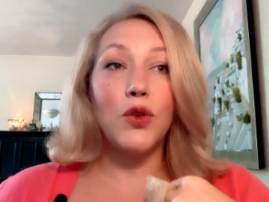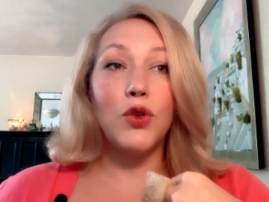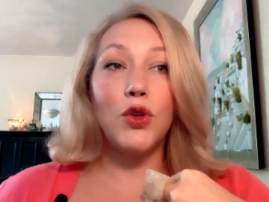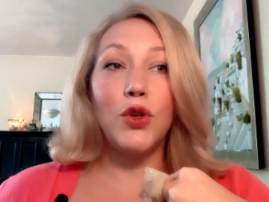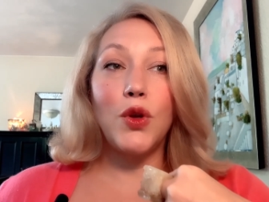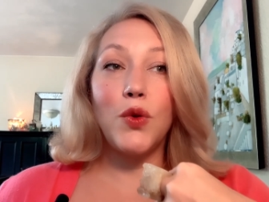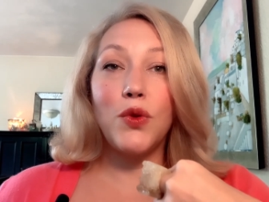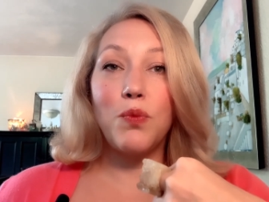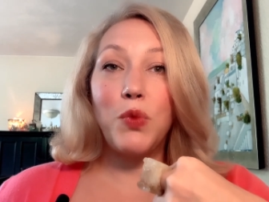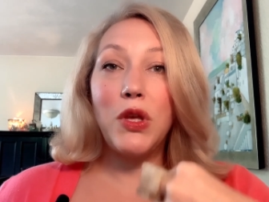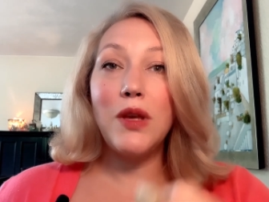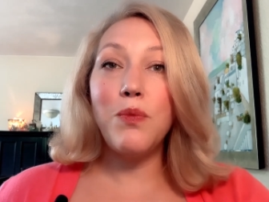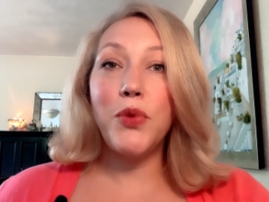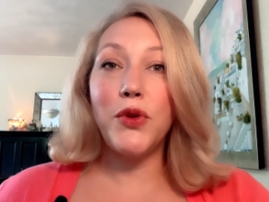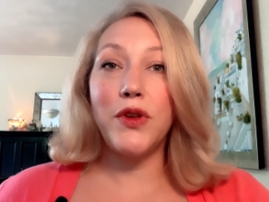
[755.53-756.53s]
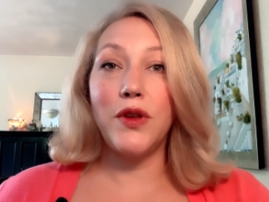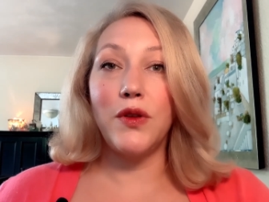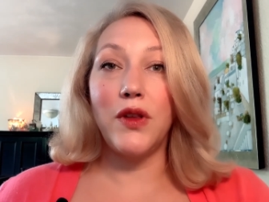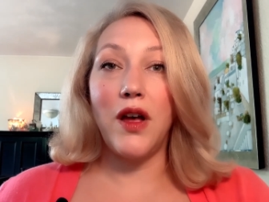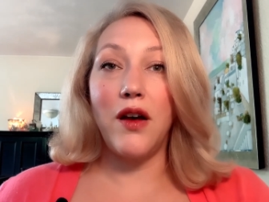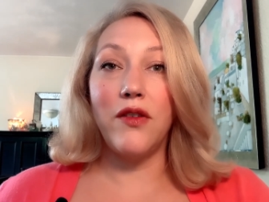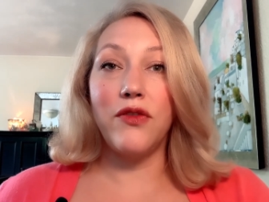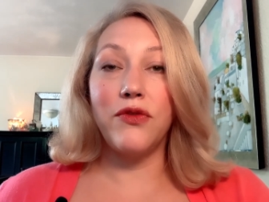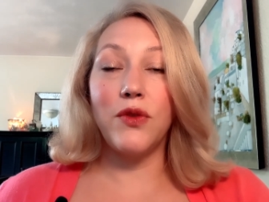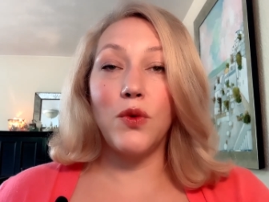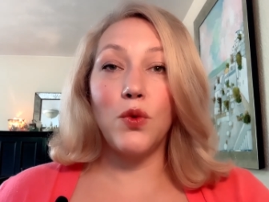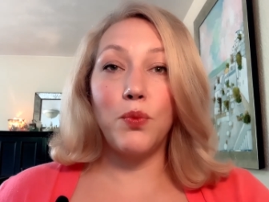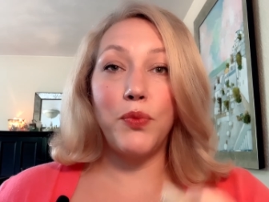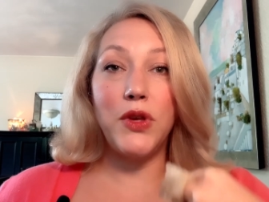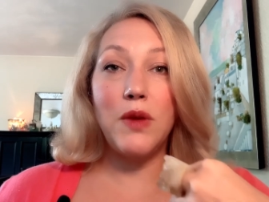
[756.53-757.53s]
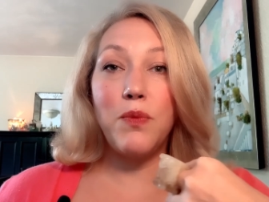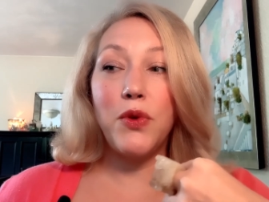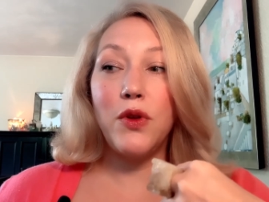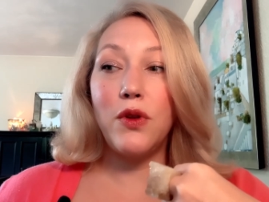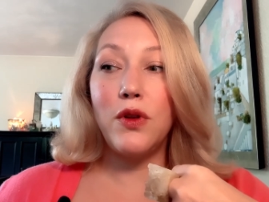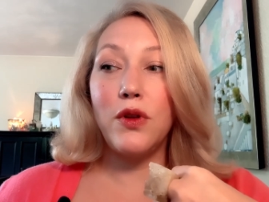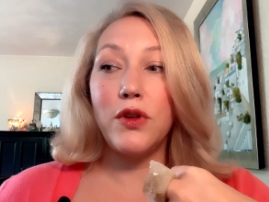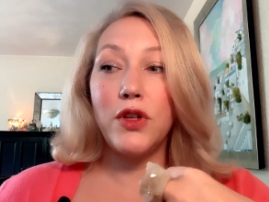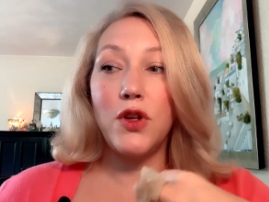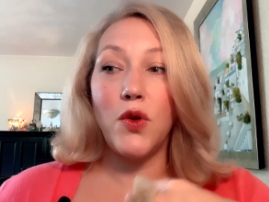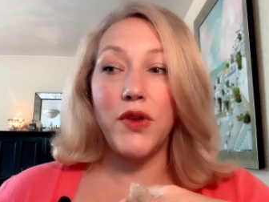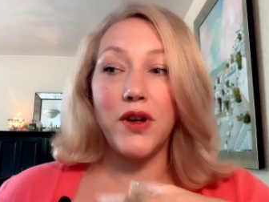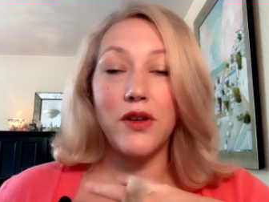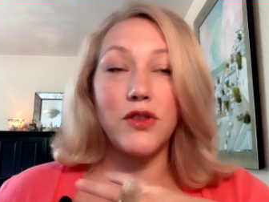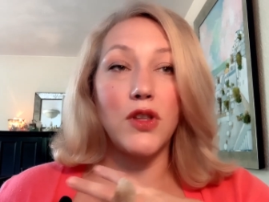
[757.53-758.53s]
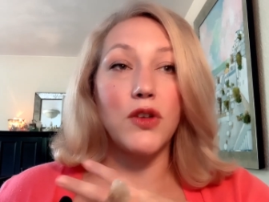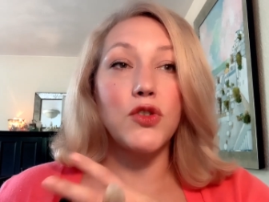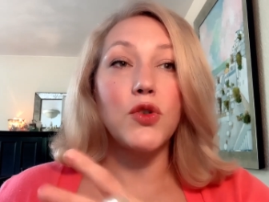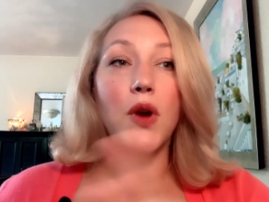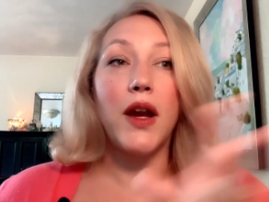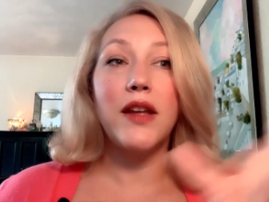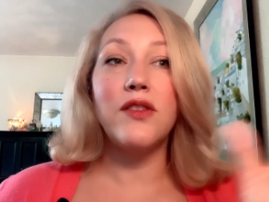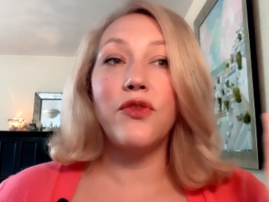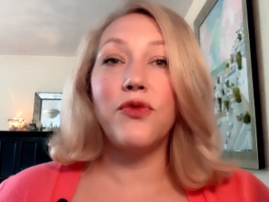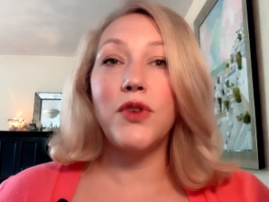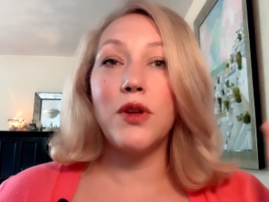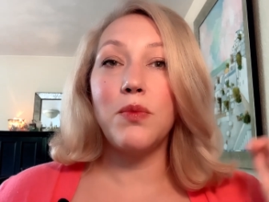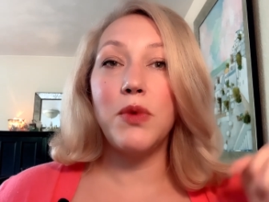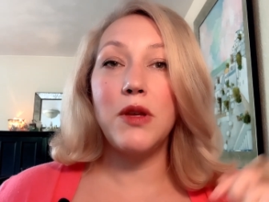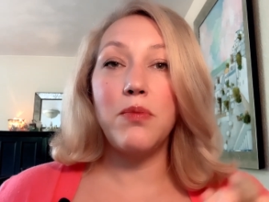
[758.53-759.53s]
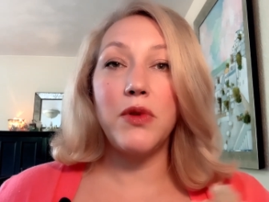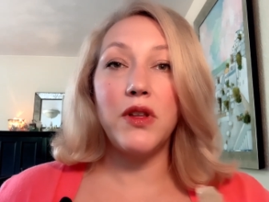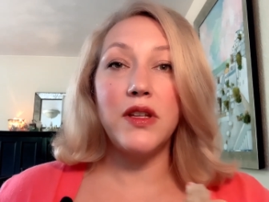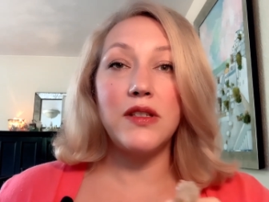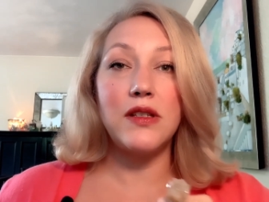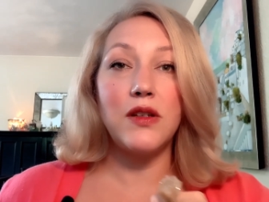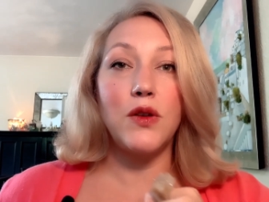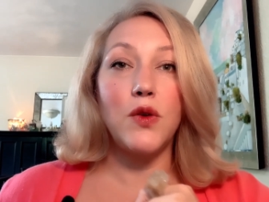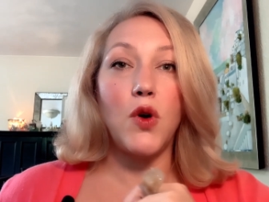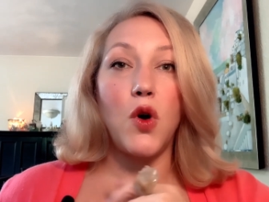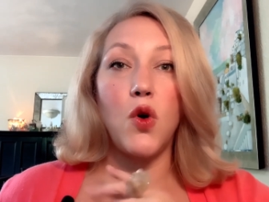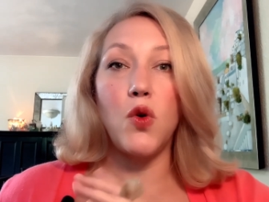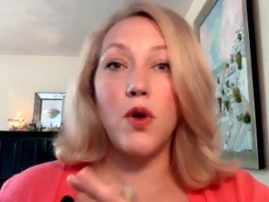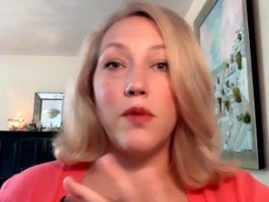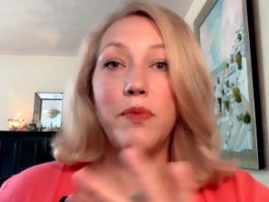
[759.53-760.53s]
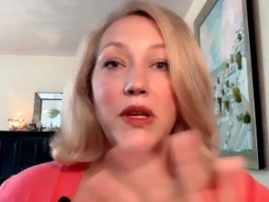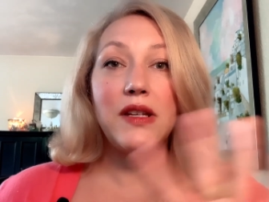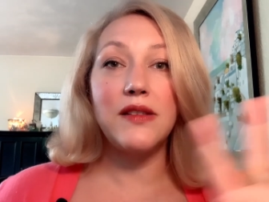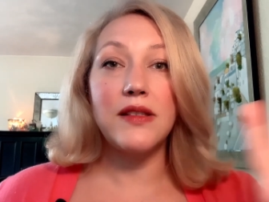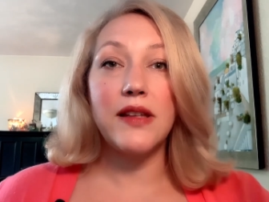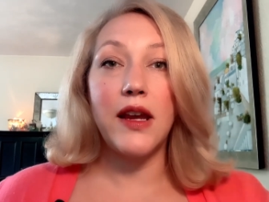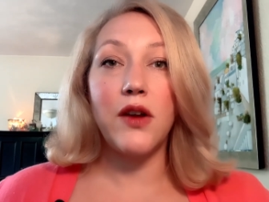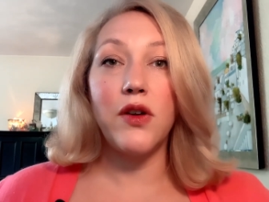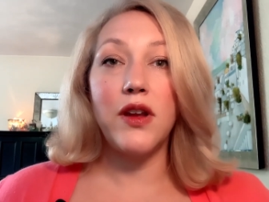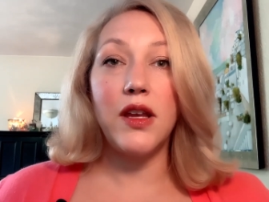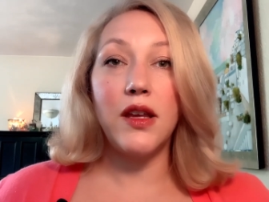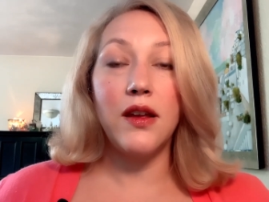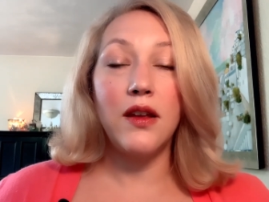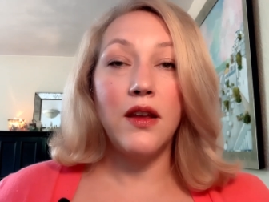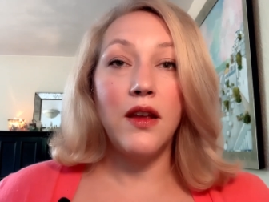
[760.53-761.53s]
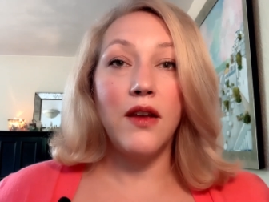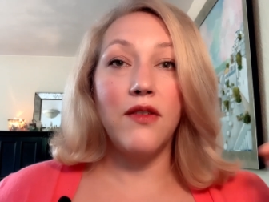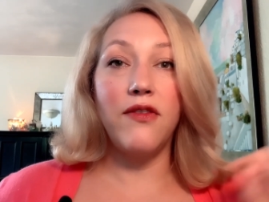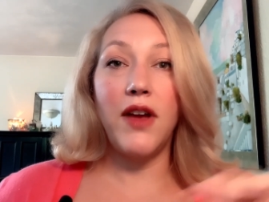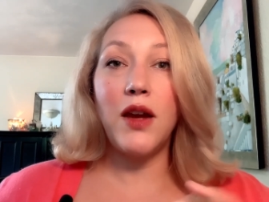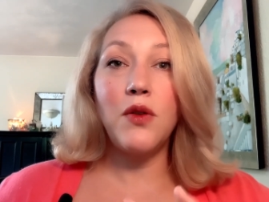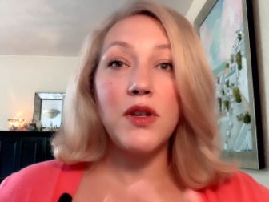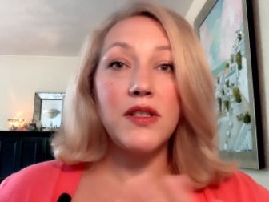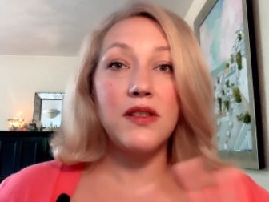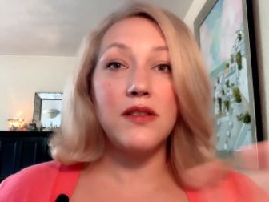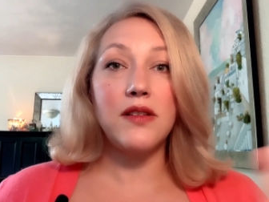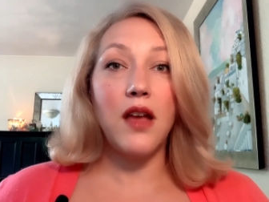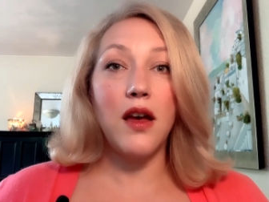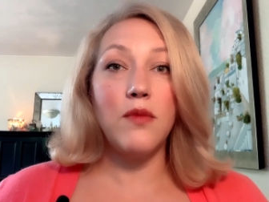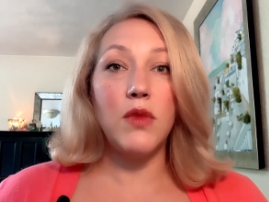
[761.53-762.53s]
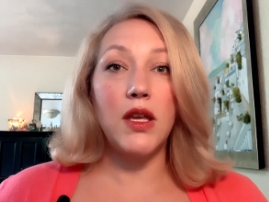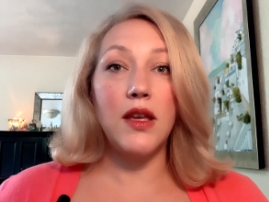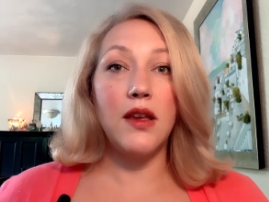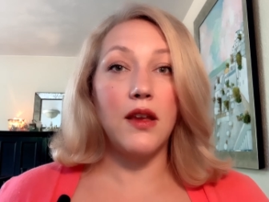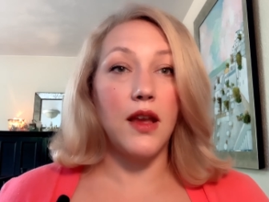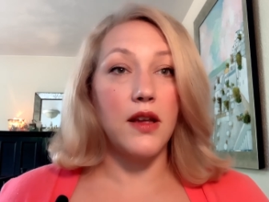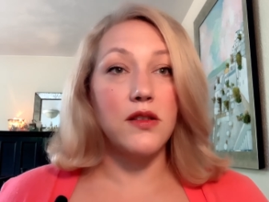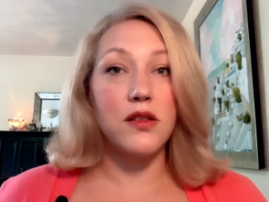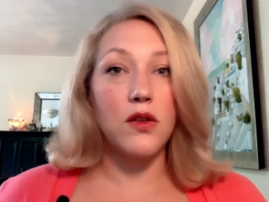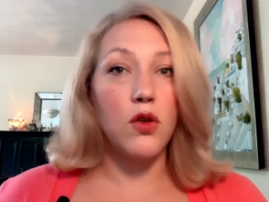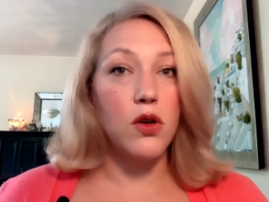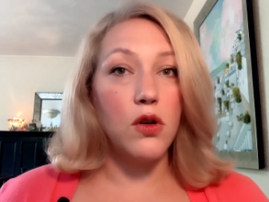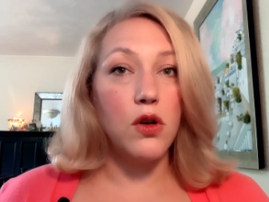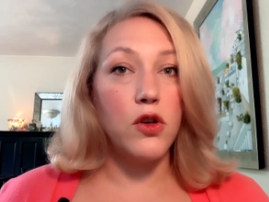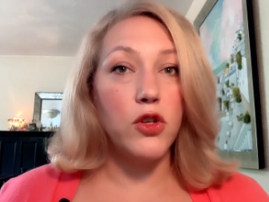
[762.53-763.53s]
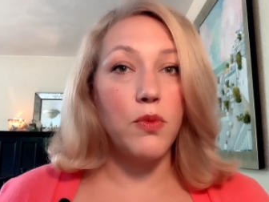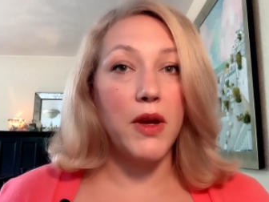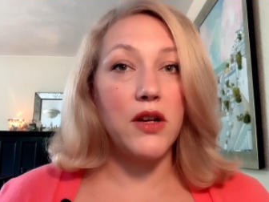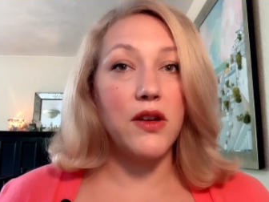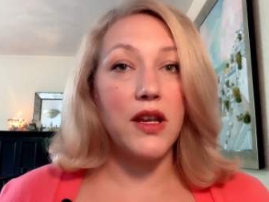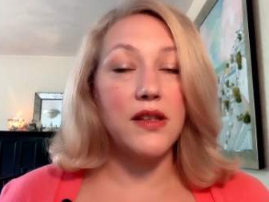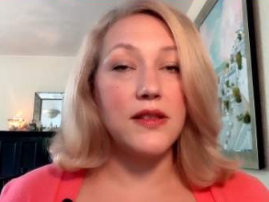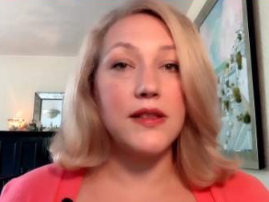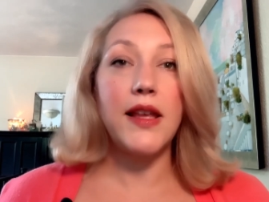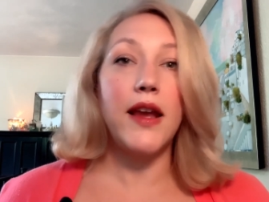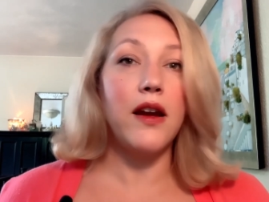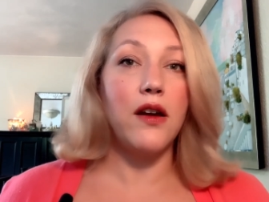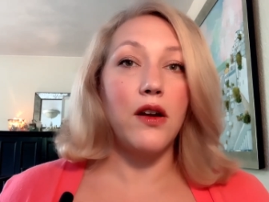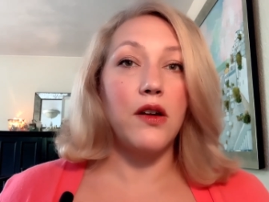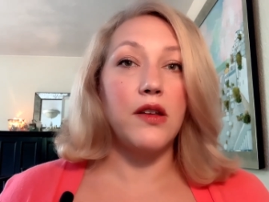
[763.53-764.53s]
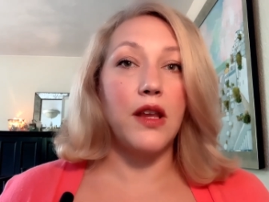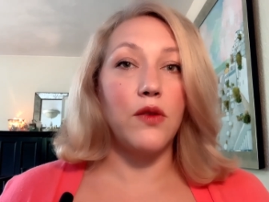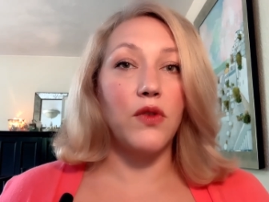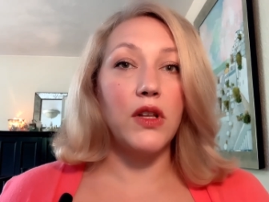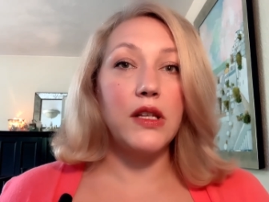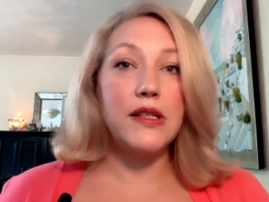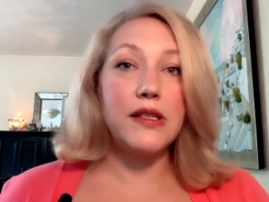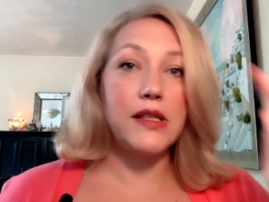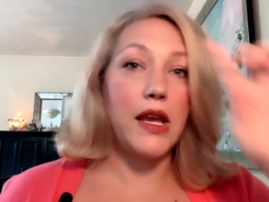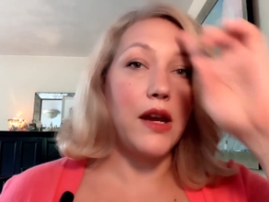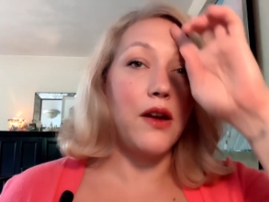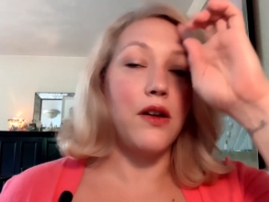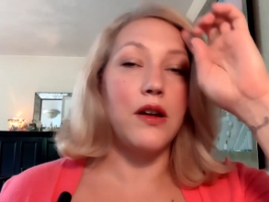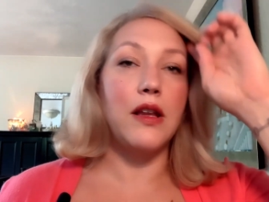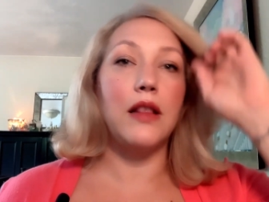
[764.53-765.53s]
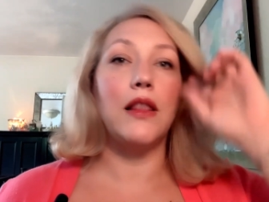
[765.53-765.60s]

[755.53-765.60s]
you know, people you love. People, you know, they're they're trying to fear people into, oh, a big scary virus is coming. Guess oh, you better get scared, get really scared.